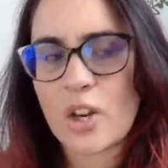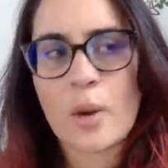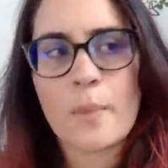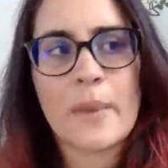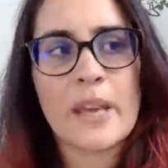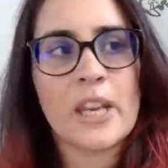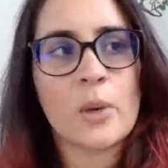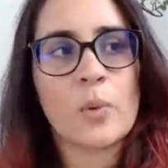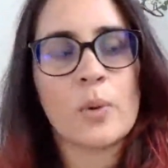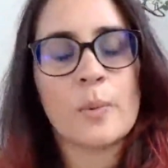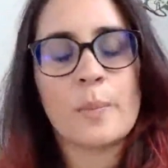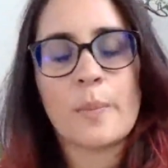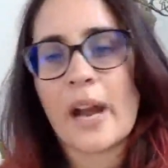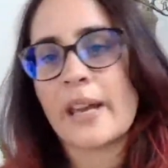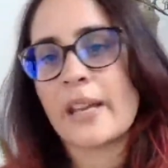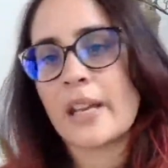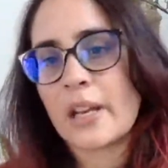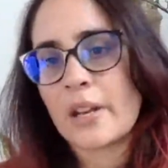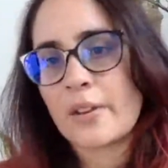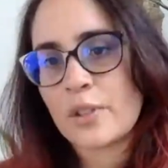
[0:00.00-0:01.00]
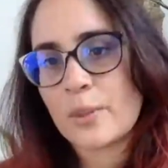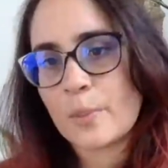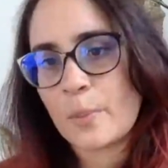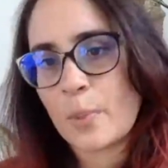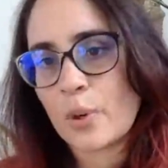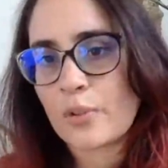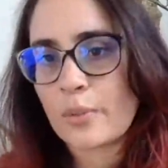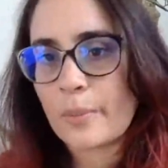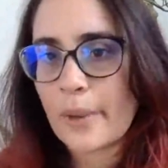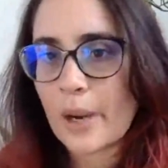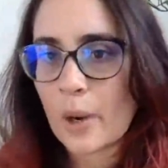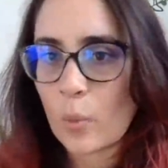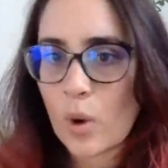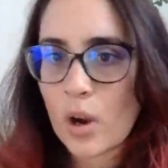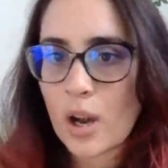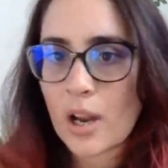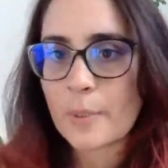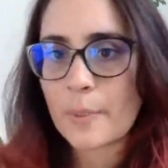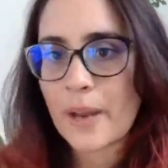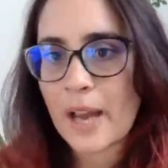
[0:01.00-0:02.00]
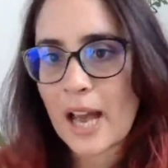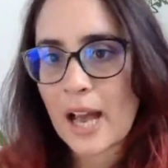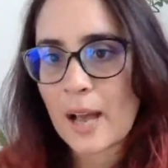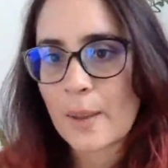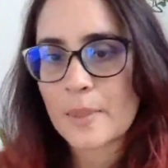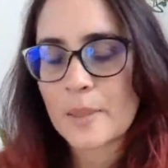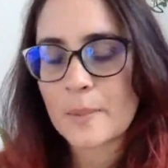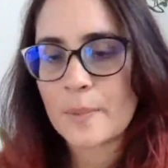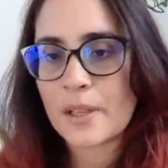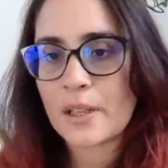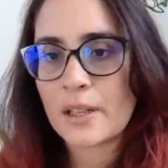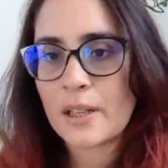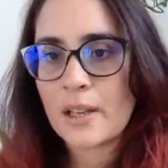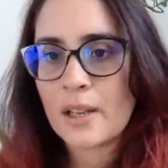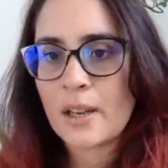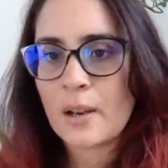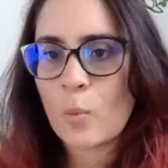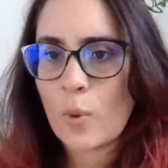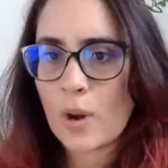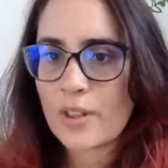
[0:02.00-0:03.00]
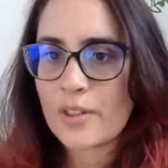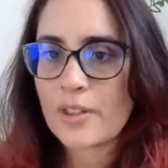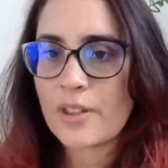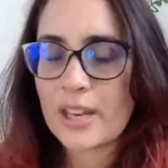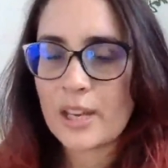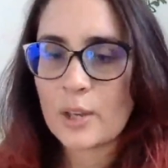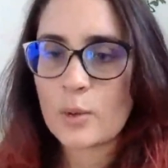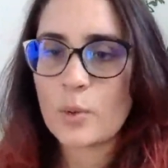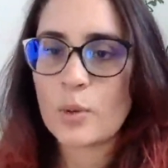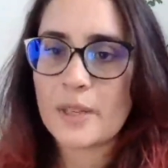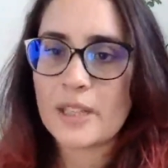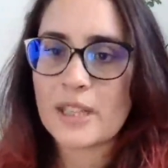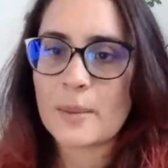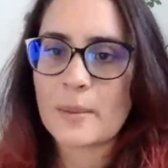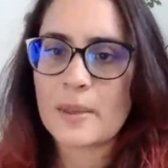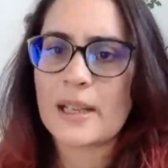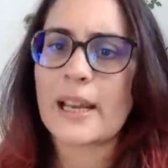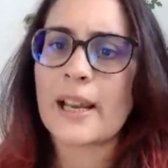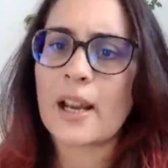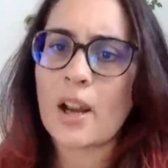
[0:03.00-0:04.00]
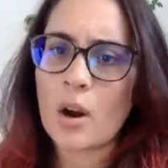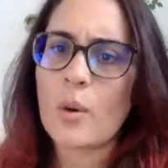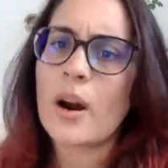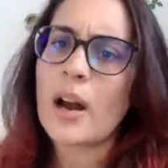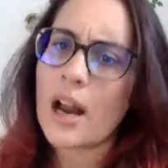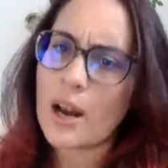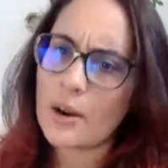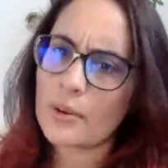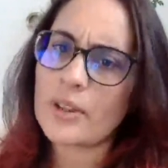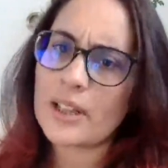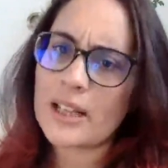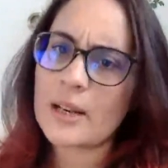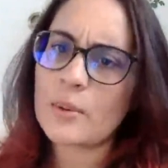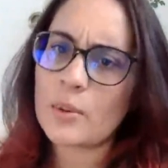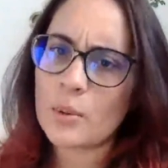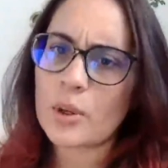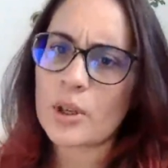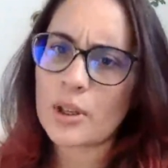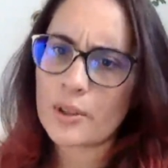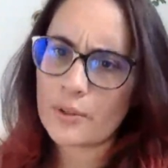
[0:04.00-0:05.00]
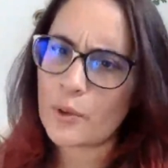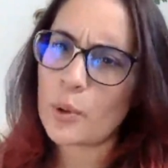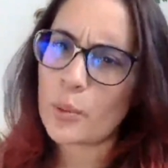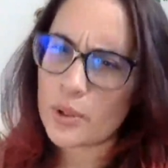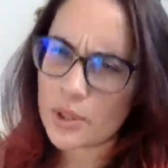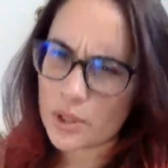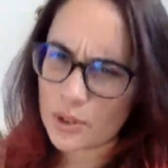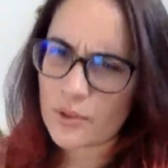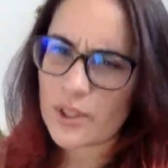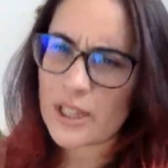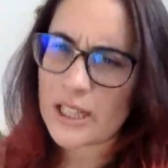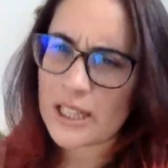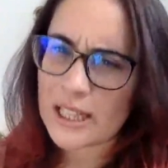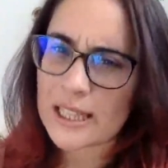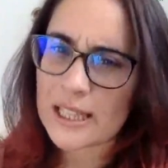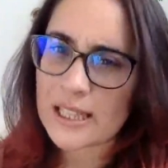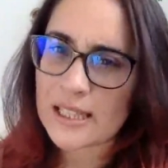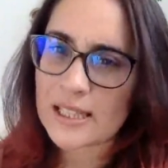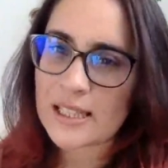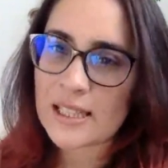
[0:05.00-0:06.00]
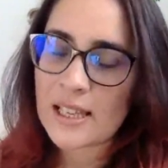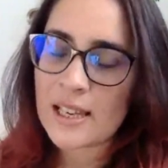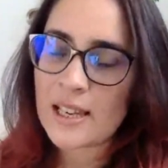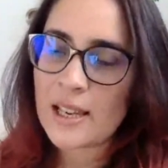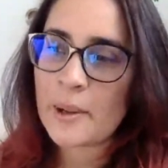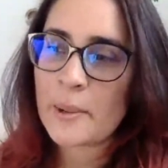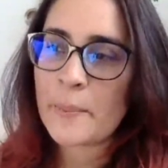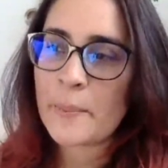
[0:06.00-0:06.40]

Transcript: I know many would buy it out of support for my work, perhaps, but whether it would be something like, oh, I, really am looking forward to reading this.